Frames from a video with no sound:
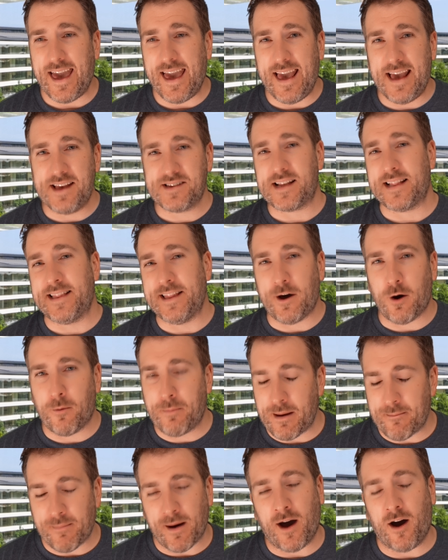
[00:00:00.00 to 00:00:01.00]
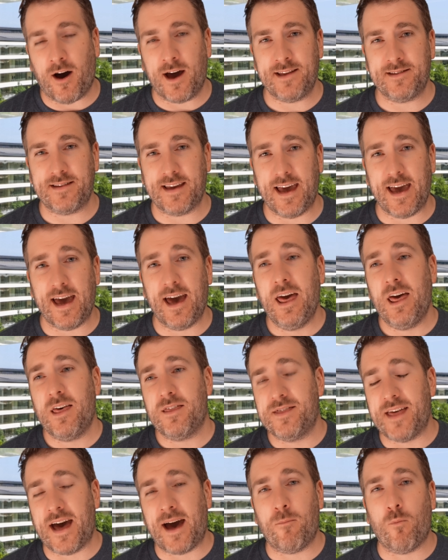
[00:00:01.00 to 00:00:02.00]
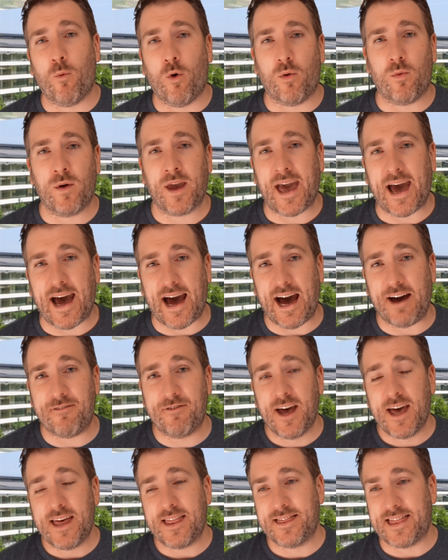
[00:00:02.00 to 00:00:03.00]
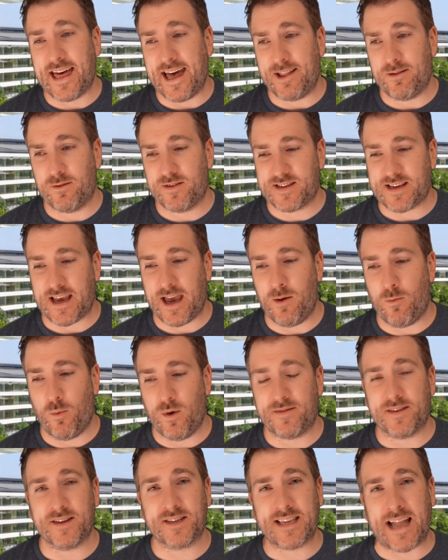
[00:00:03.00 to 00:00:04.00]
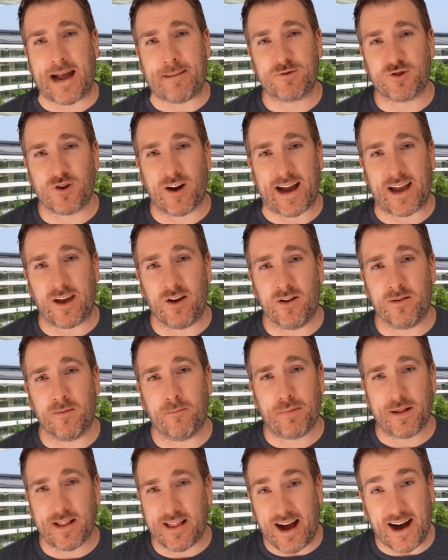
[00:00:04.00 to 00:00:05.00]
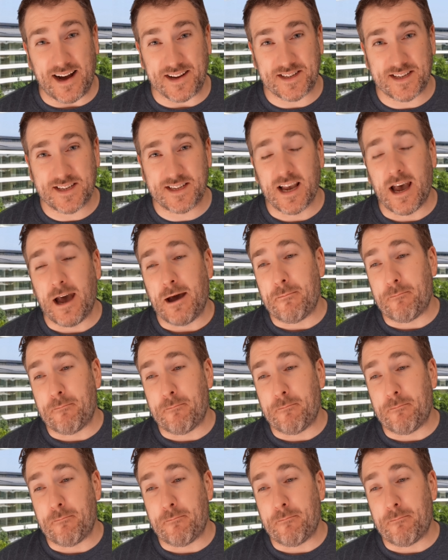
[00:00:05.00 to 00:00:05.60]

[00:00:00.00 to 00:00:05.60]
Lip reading: is a little bit behind here than what we have then say with the Snapdragon Plus.